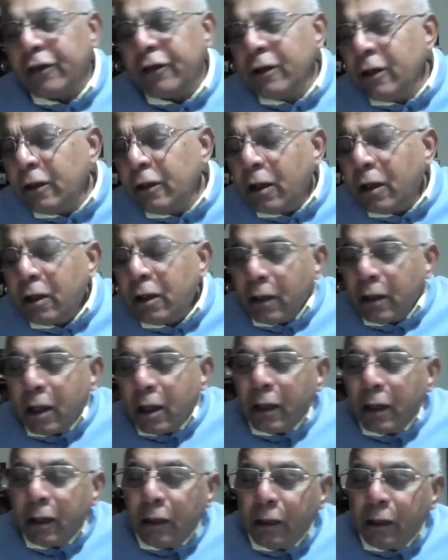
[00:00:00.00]

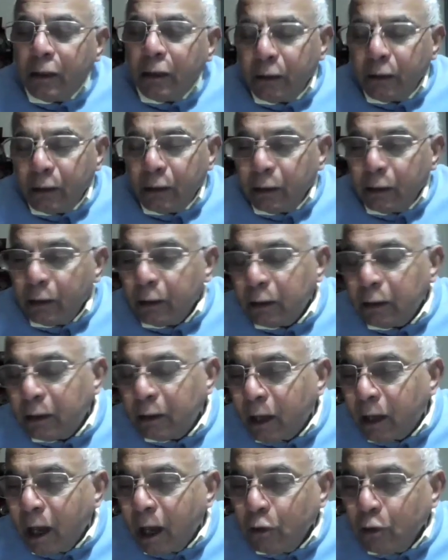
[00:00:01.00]
Sangeeta,
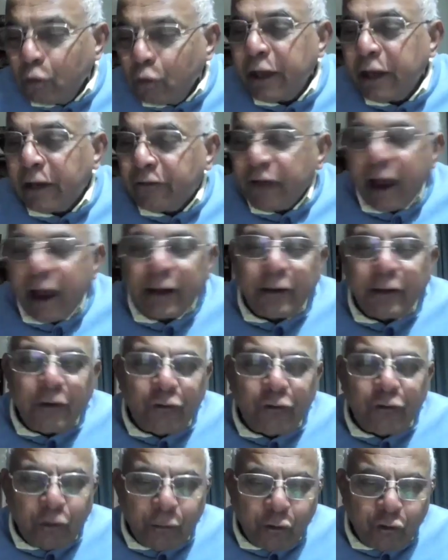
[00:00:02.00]
I know the exact
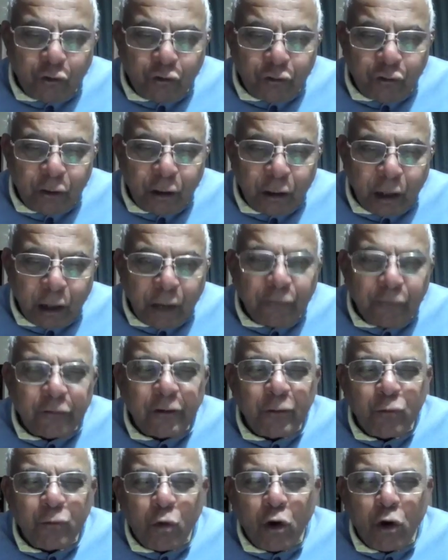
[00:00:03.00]
distribution. I
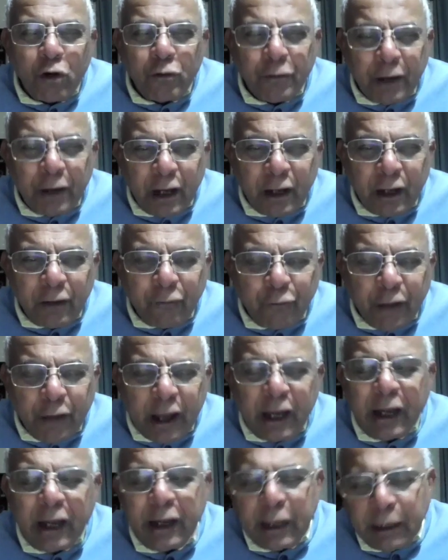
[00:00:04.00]
was involved in it
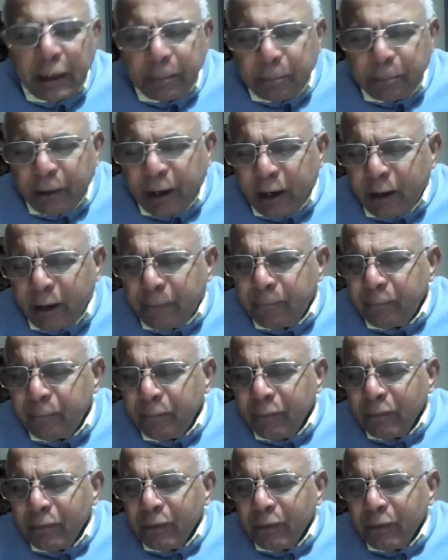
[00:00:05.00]
very deeply.